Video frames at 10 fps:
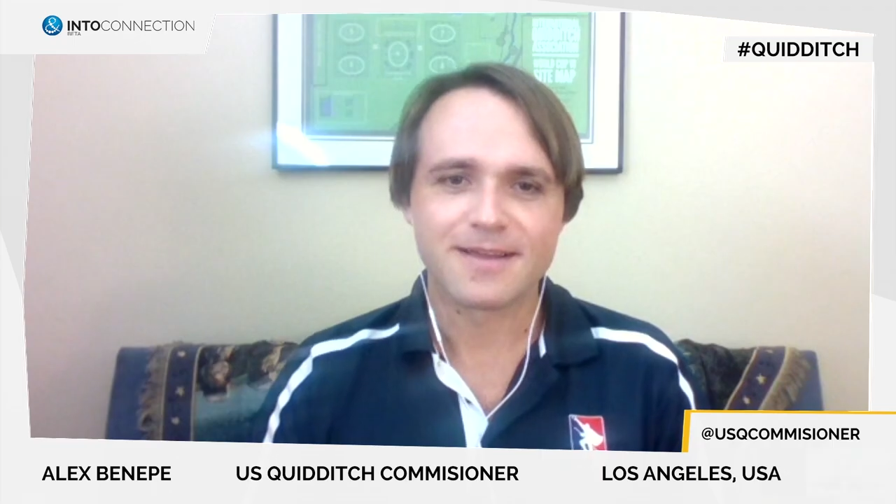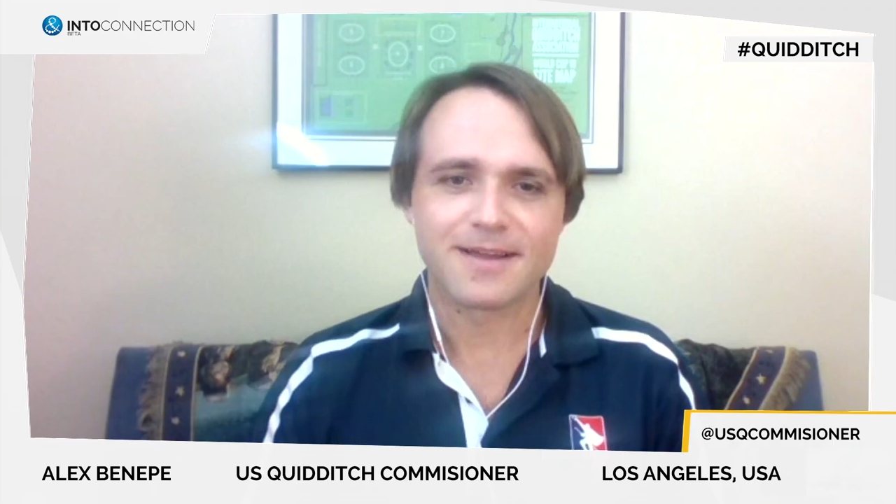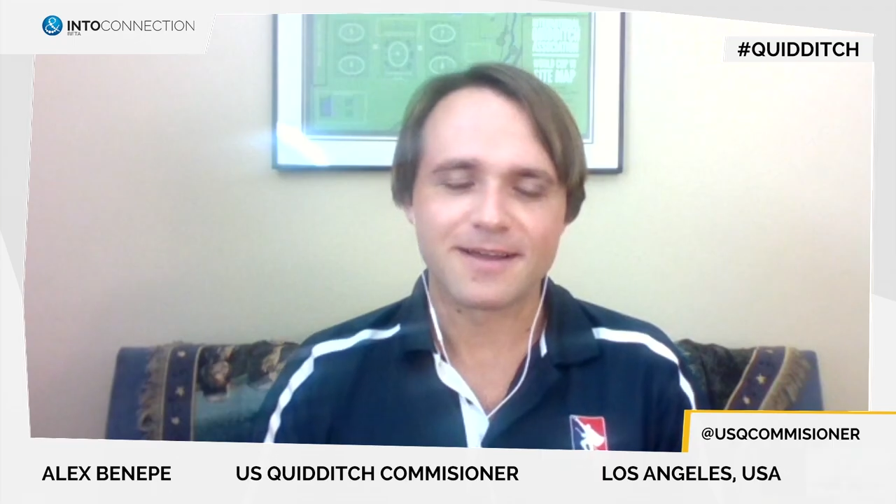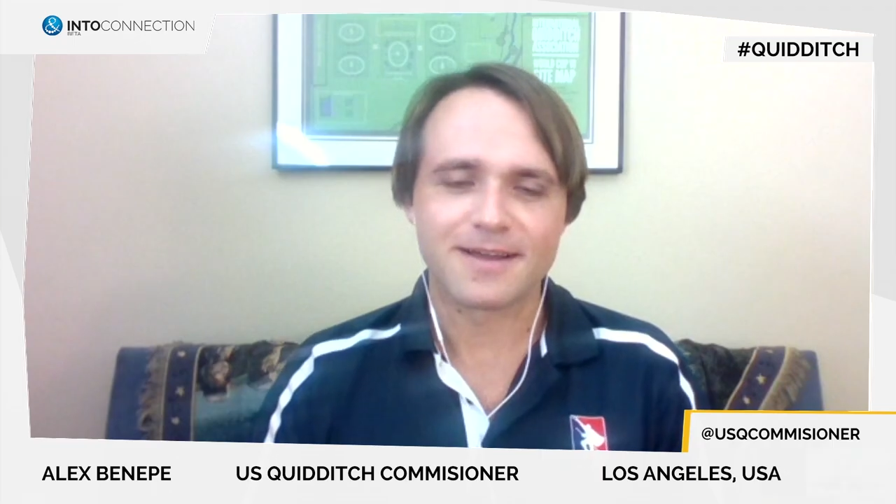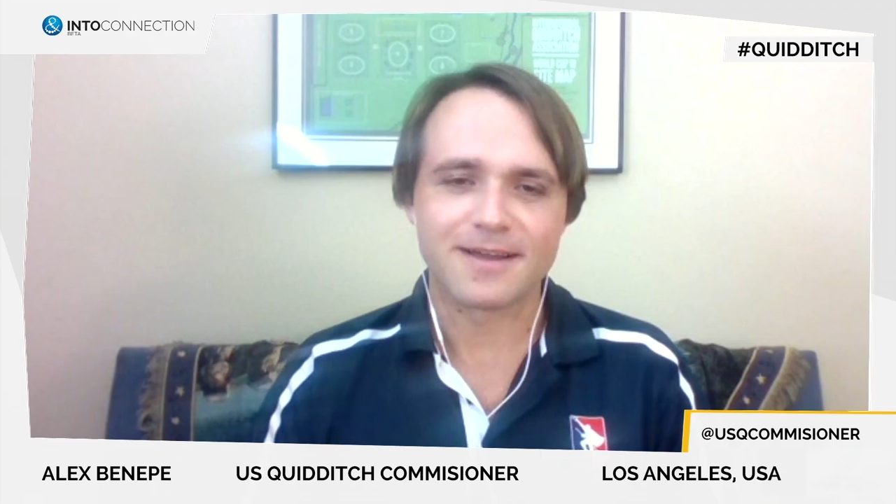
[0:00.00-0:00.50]

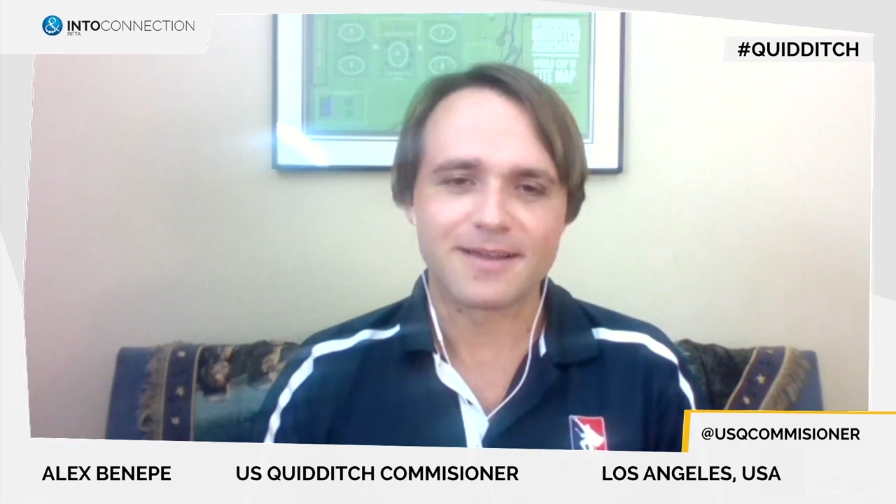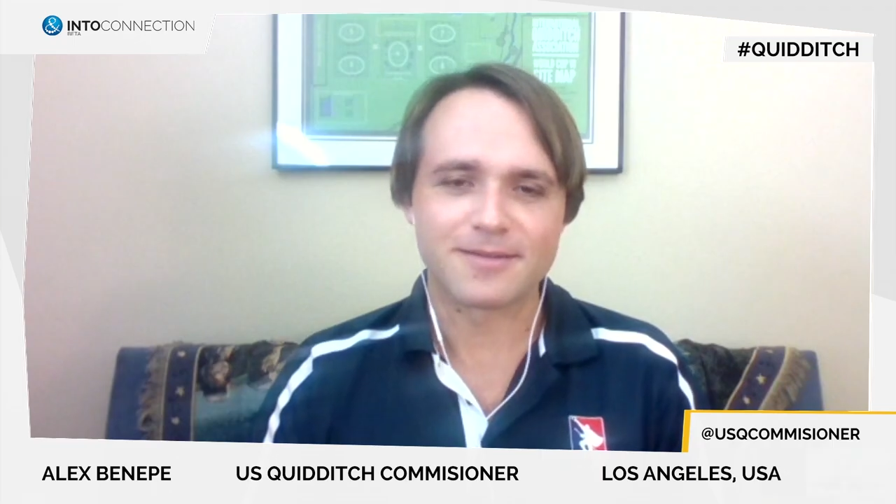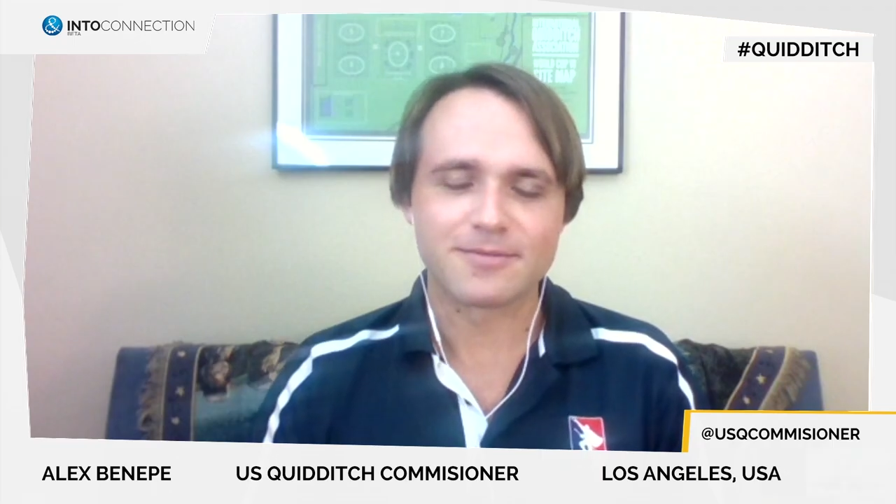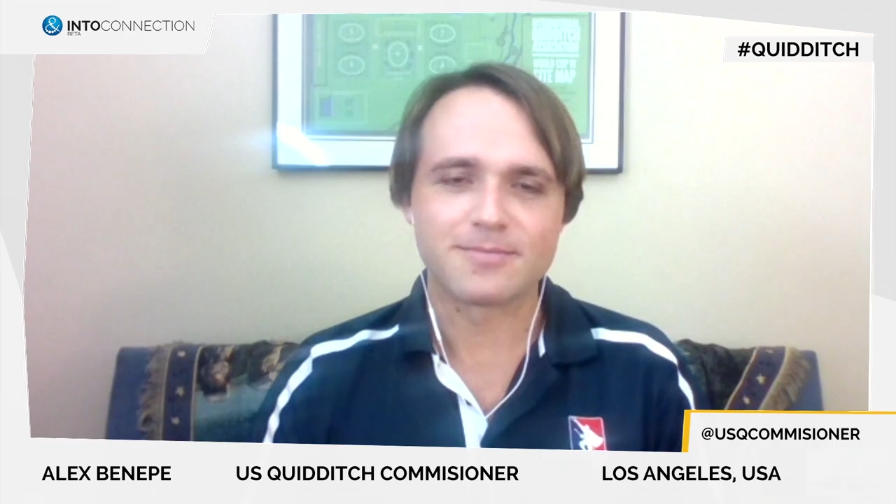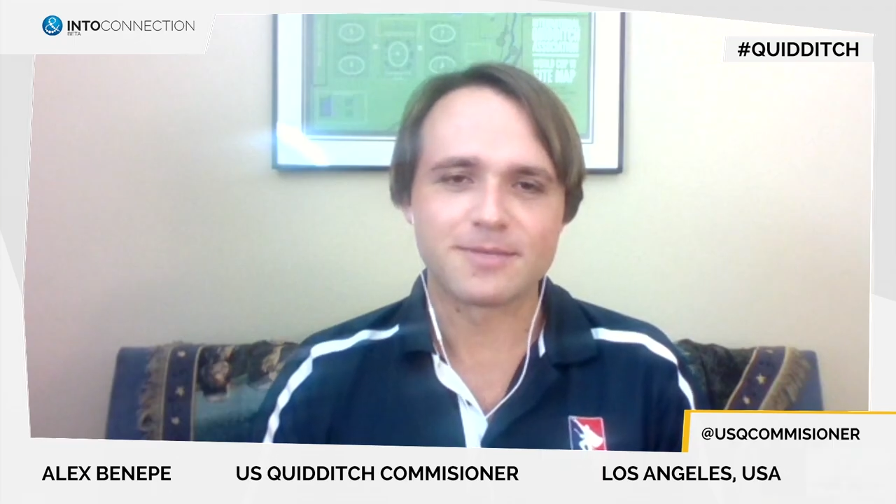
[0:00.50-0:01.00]
Uh,
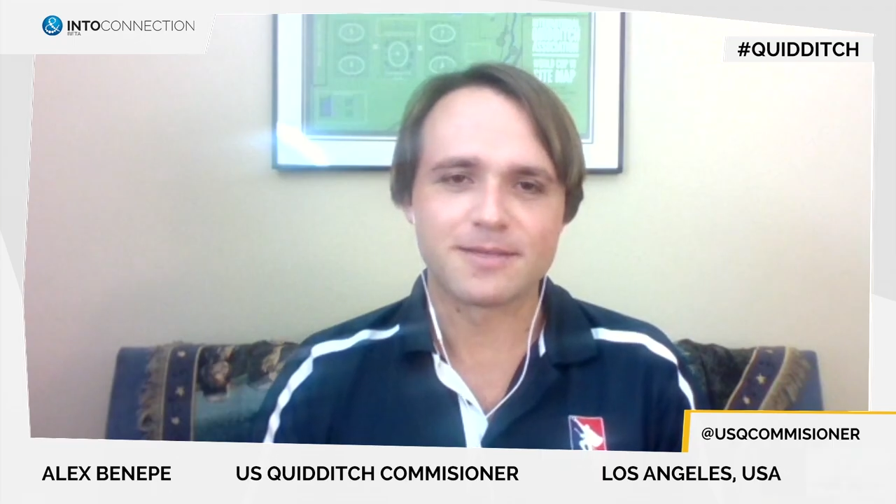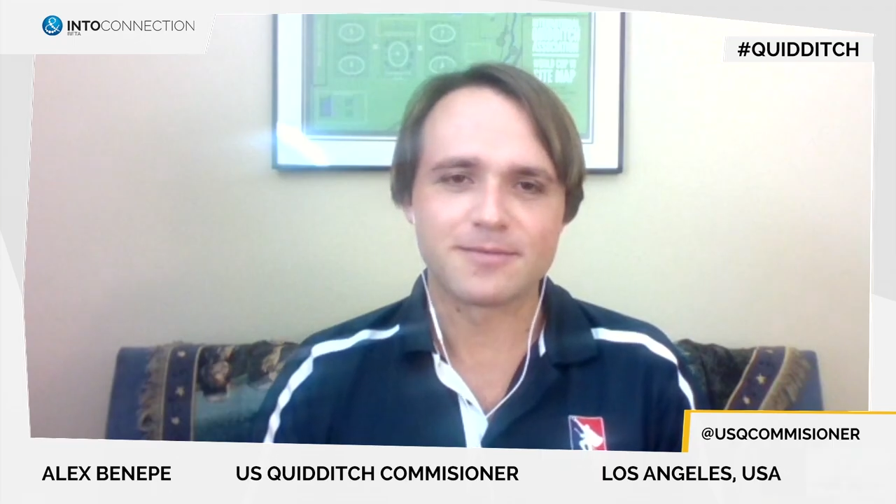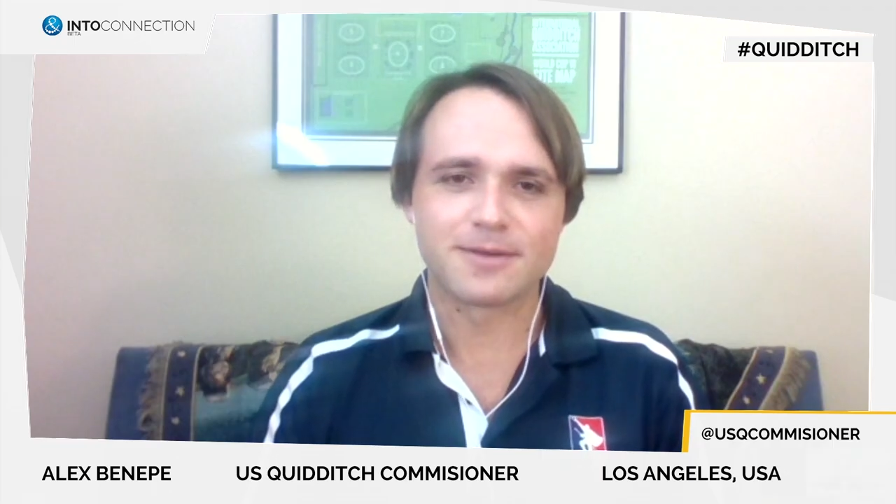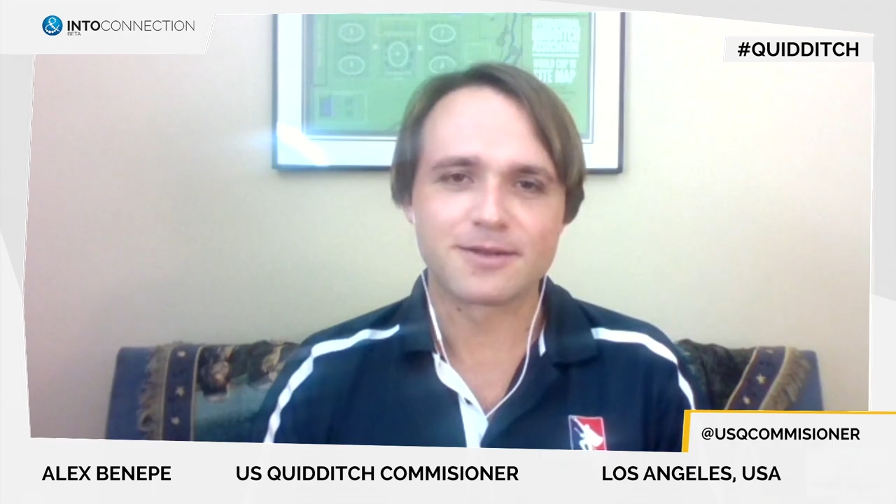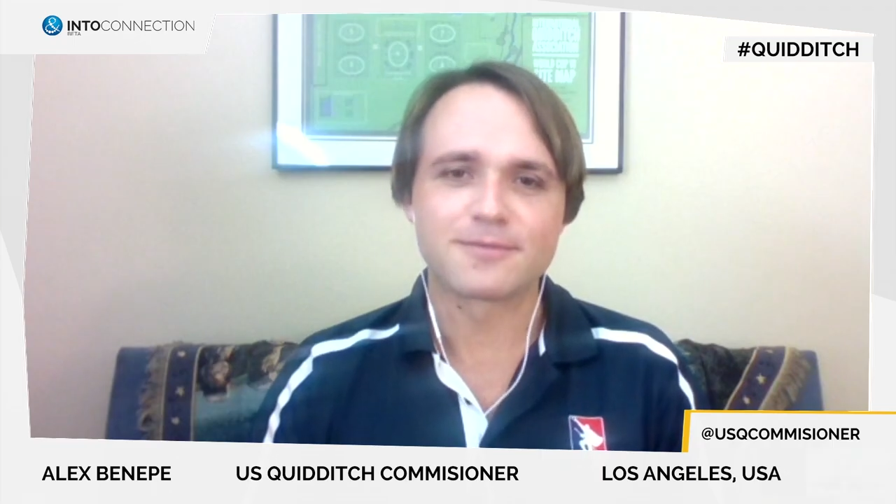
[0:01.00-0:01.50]
it would
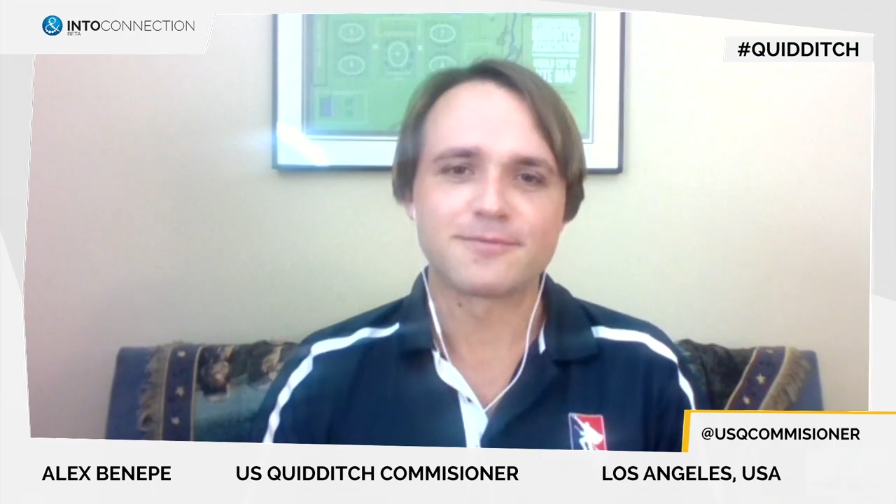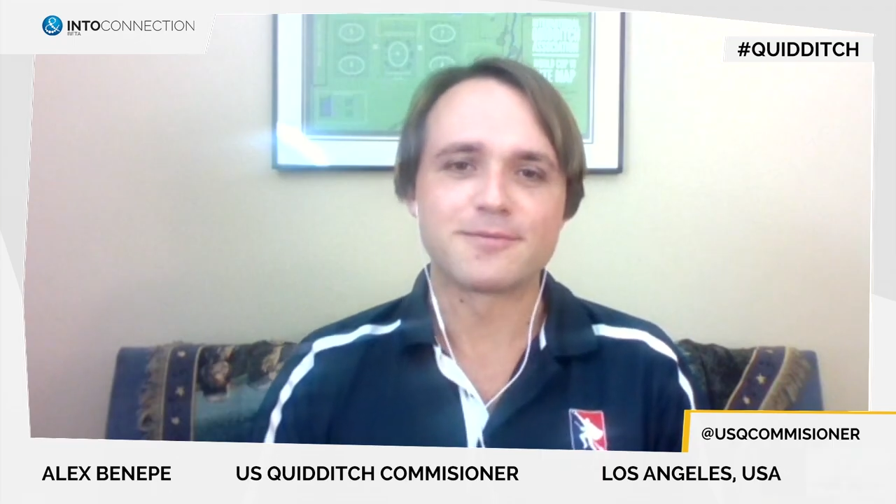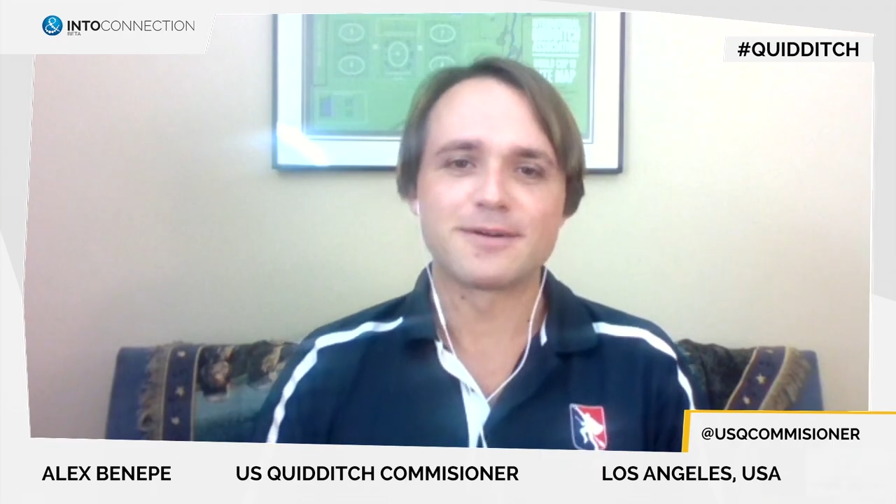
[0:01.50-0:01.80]
be wonderful